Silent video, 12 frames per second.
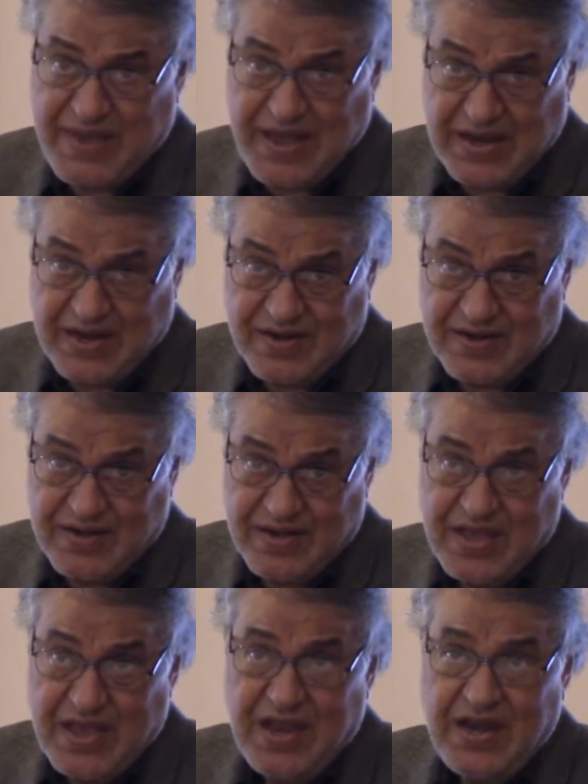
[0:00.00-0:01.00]
now
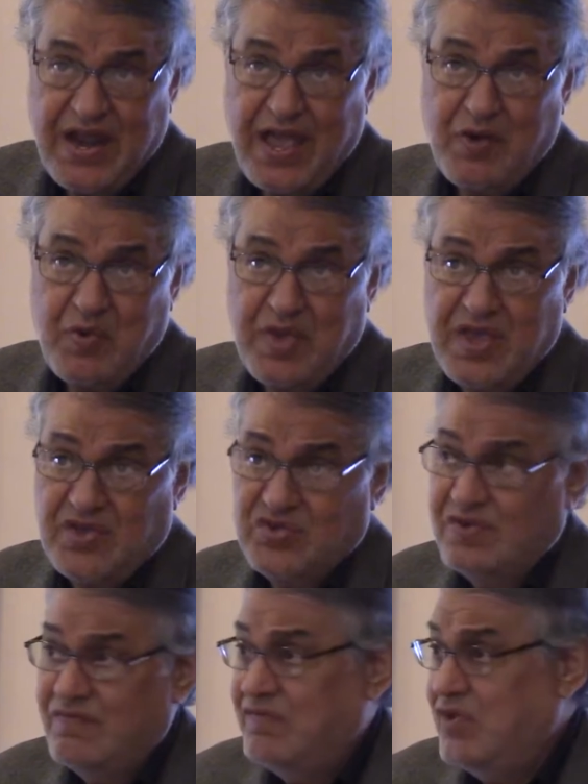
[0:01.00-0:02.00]
he is a very
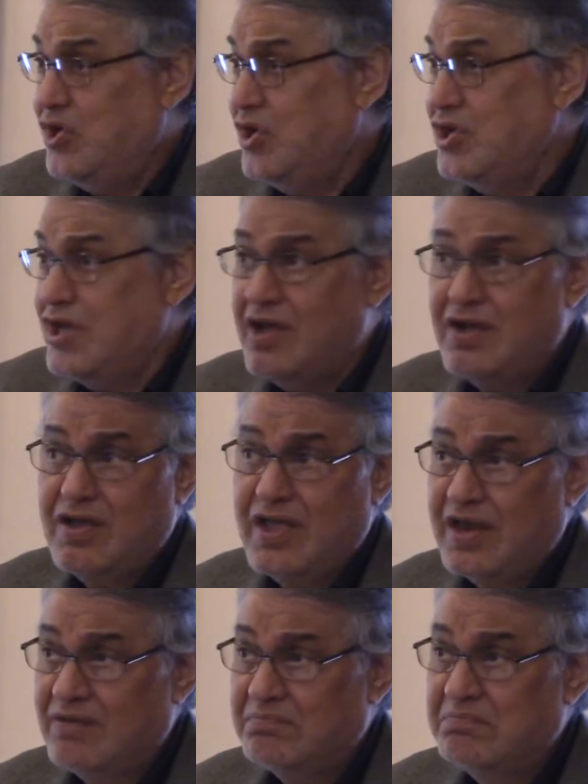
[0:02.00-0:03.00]
young and
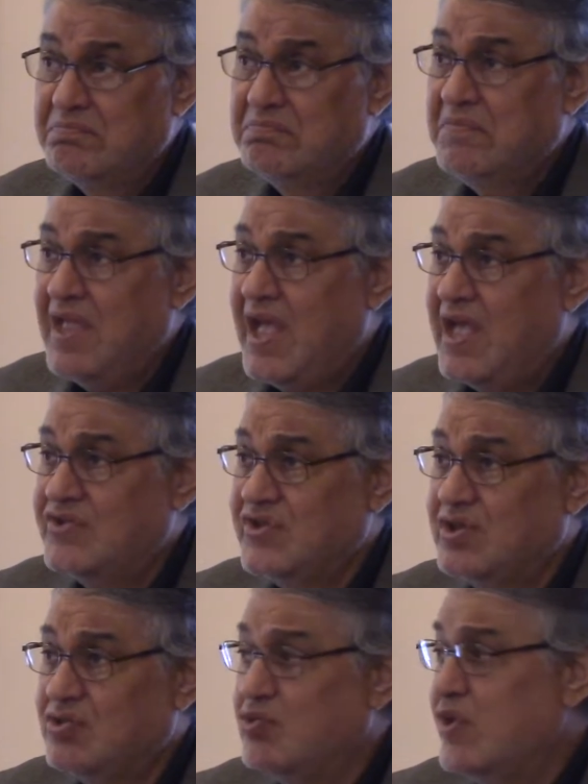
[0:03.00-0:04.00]
has a great
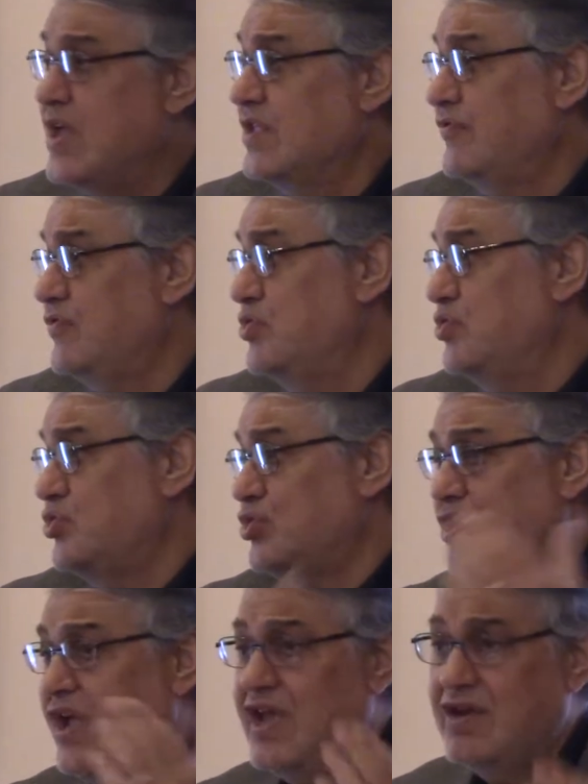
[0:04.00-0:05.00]
future ahead of him
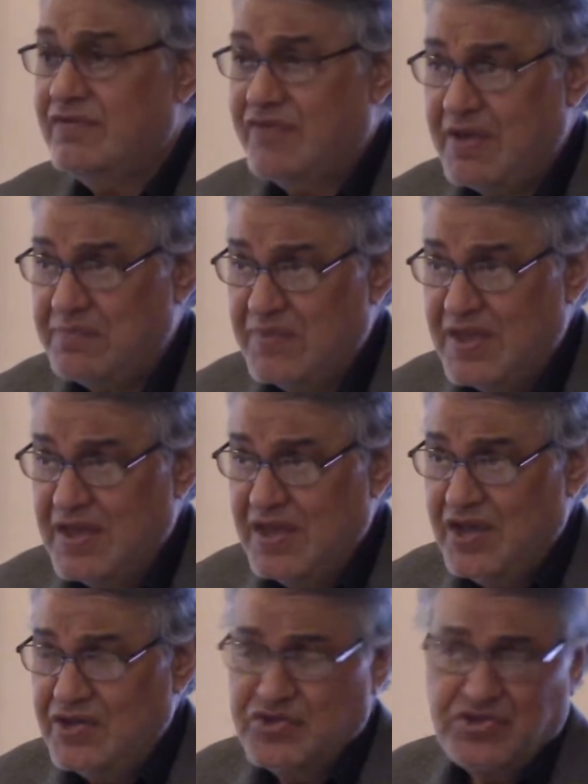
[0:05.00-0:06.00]
he is
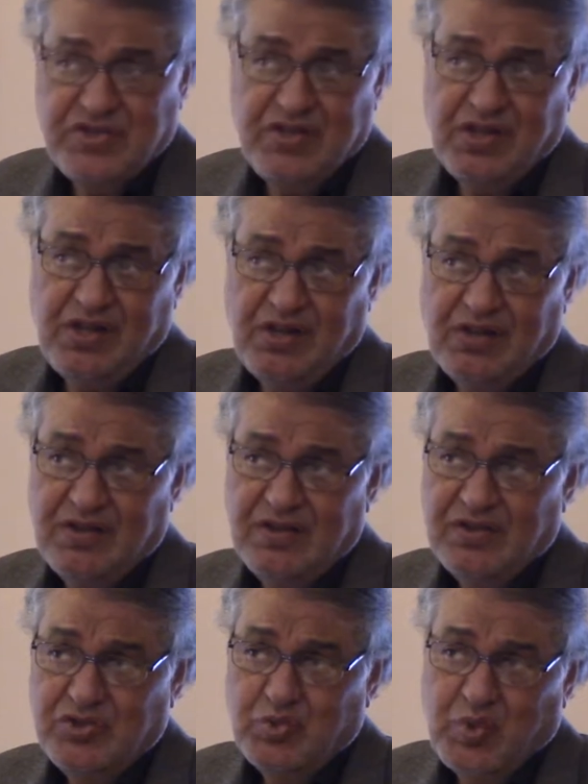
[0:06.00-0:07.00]
still 12
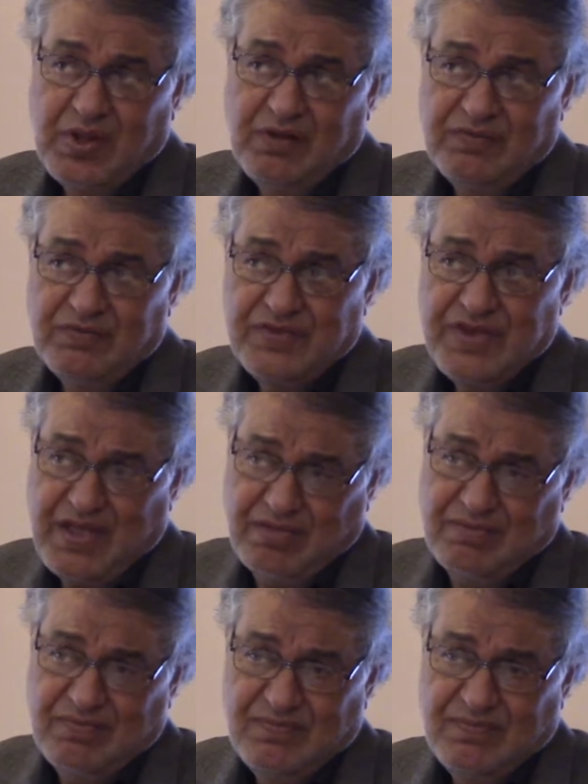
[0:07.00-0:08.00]
yet he
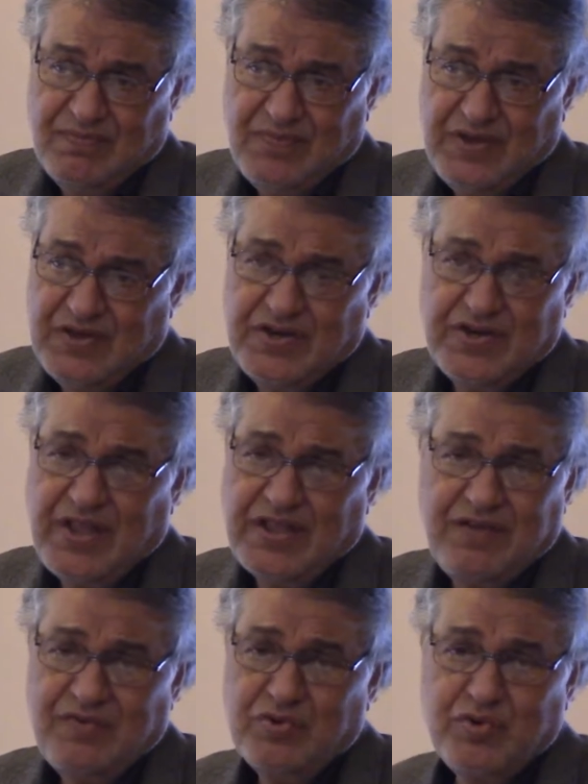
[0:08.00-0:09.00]
did not even reach
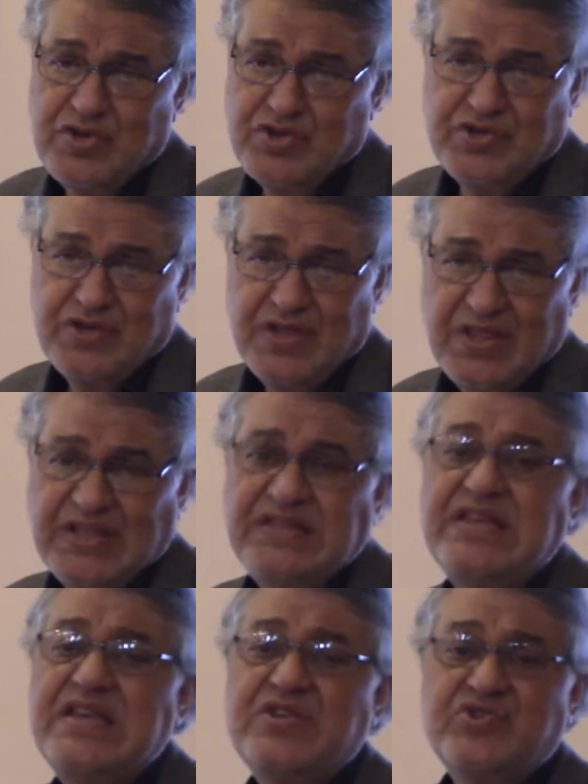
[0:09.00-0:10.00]
the teens
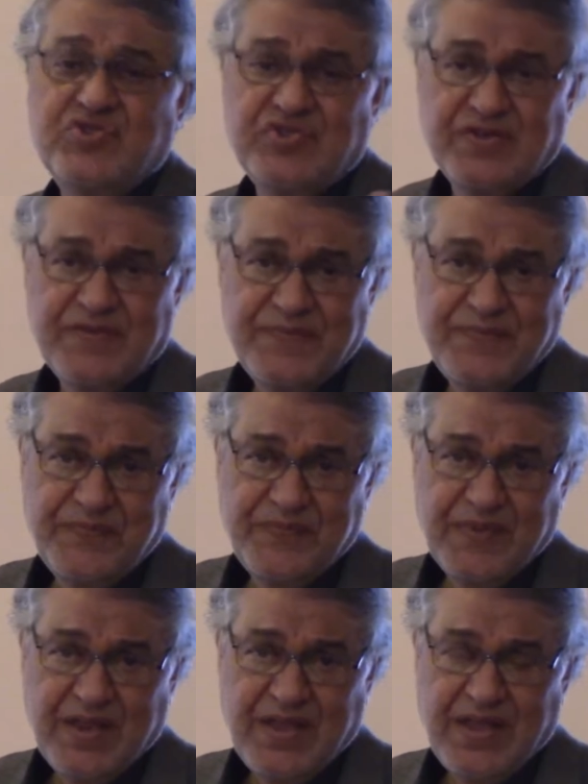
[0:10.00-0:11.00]
and you,
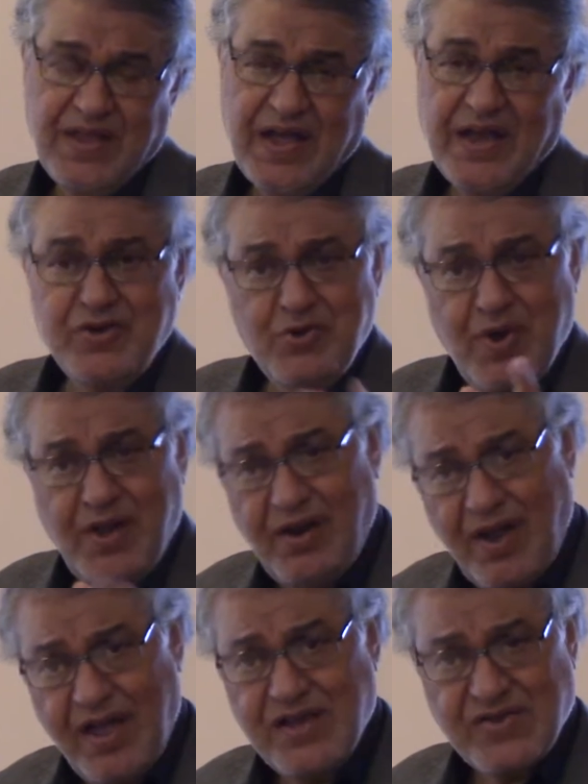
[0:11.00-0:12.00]
Allah, is asking me
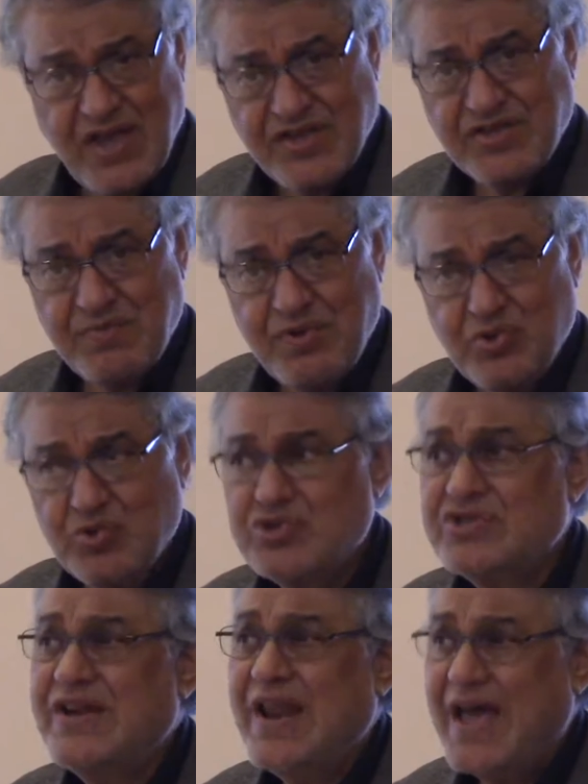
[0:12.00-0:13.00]
to slaughter him?